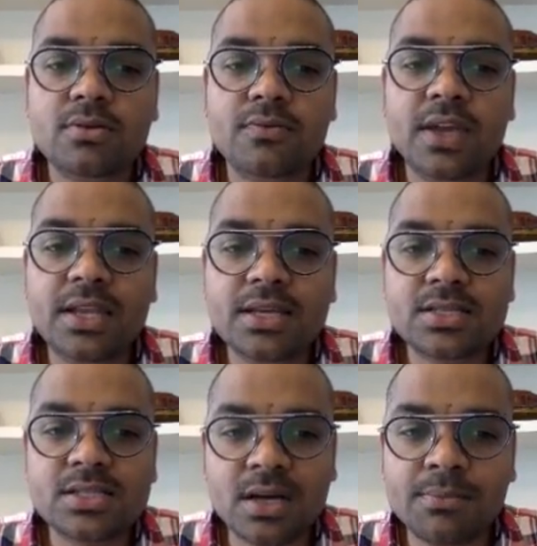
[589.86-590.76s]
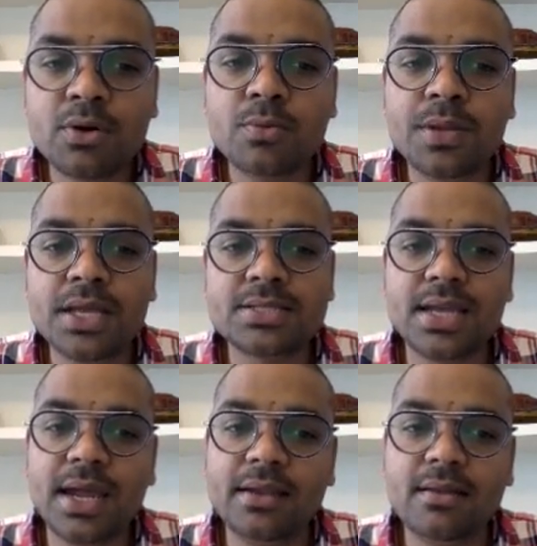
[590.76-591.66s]
various sub rubrics
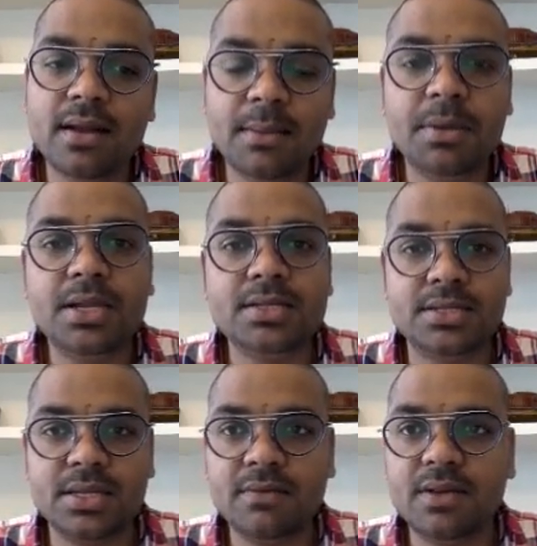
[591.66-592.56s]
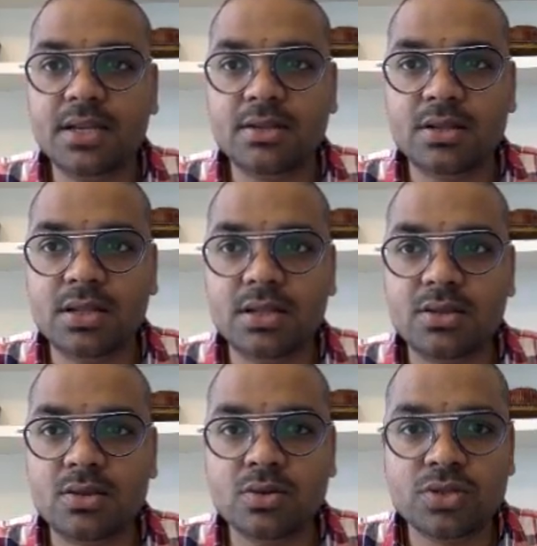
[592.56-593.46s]
and the remedies given in
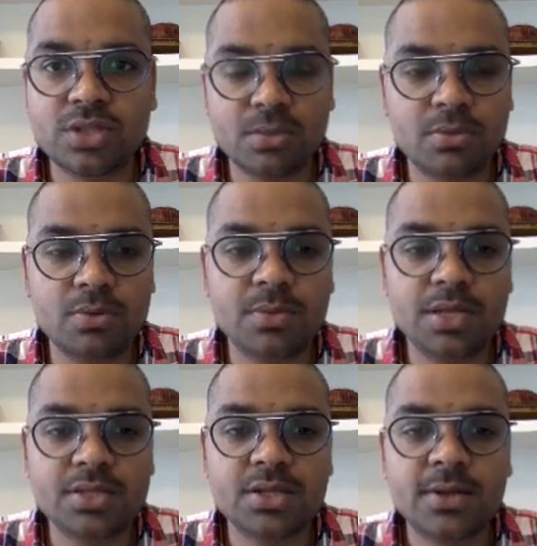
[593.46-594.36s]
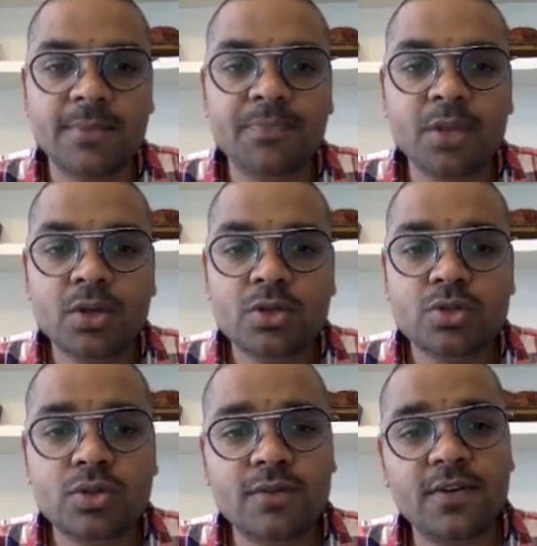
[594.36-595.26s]
those sub rubrics.
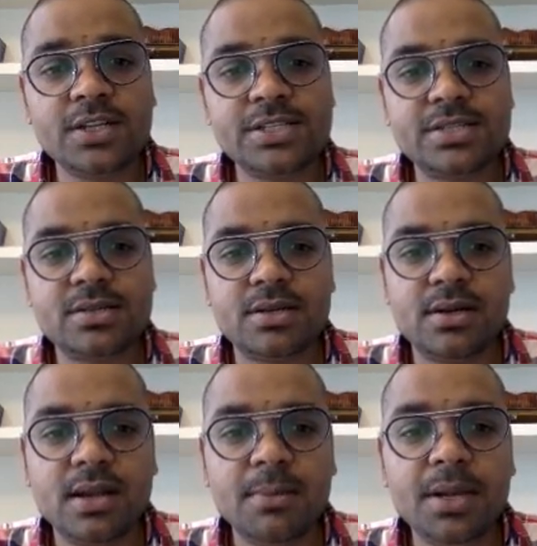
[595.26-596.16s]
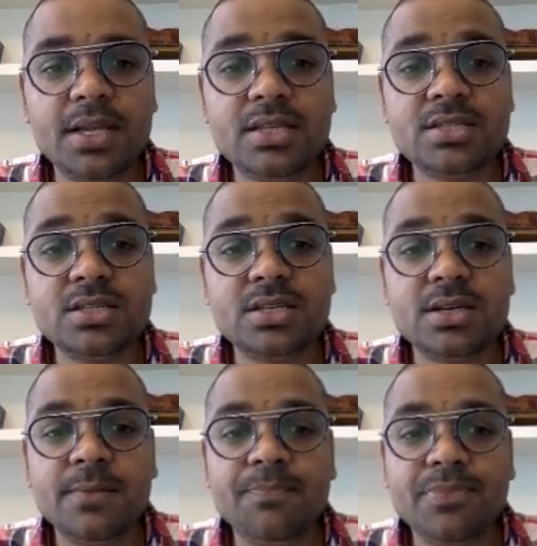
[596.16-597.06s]
So the first remedies
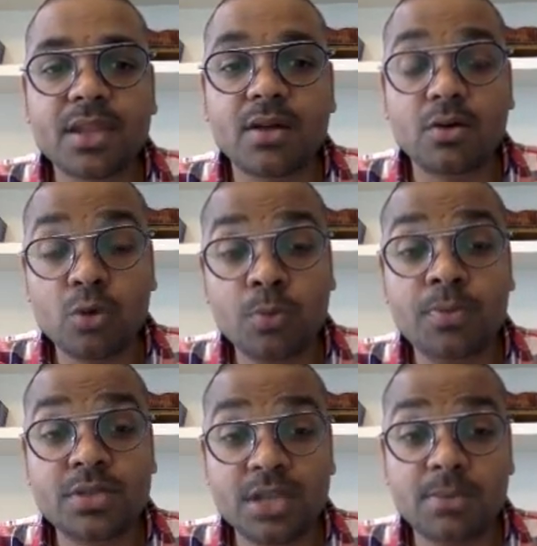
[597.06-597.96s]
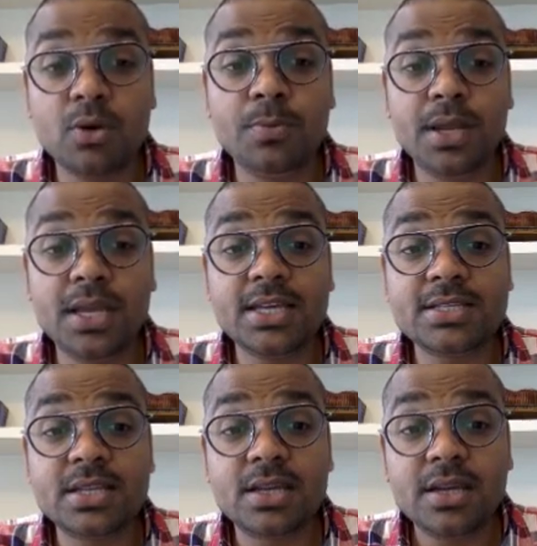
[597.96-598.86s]
sub rubric
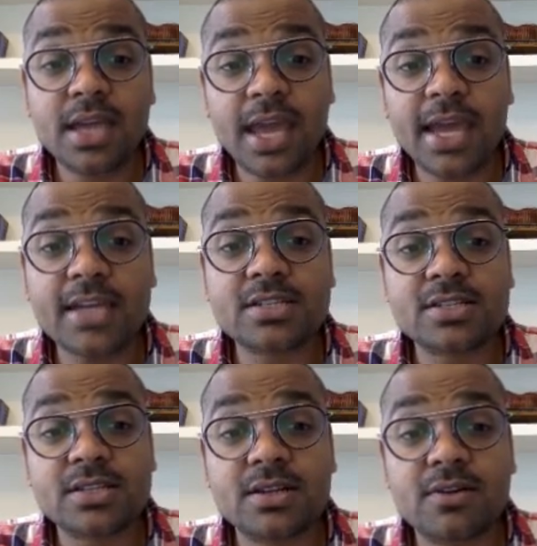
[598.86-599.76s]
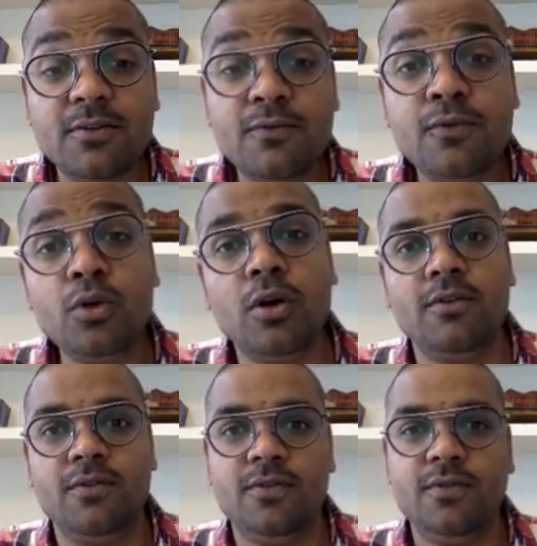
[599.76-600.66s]
is cares full
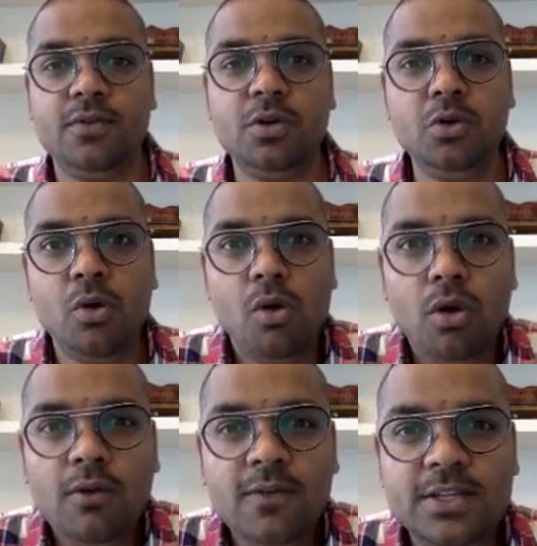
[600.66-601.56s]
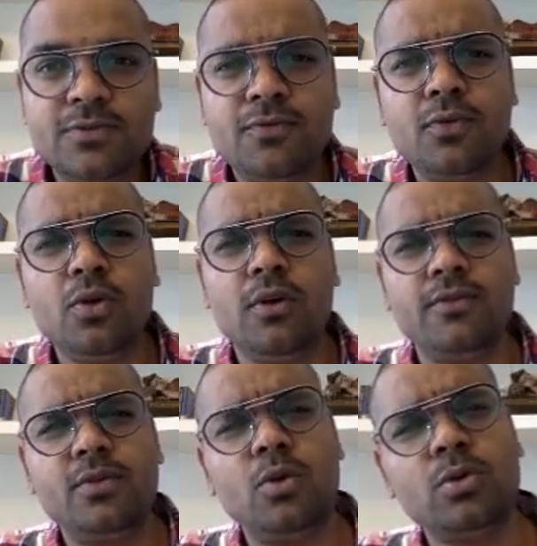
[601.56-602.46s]
of you know, always full of,
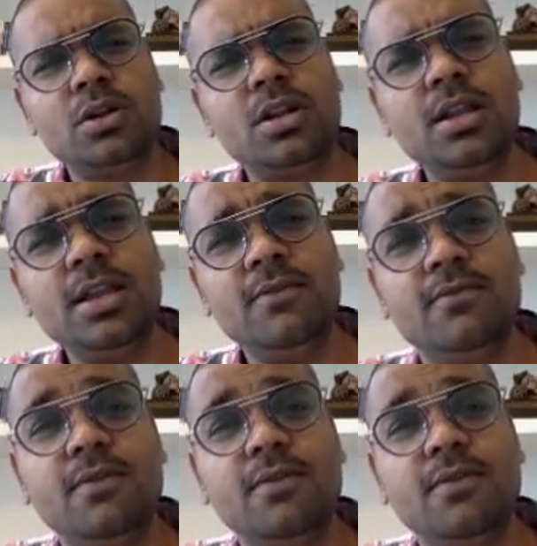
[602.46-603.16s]
totally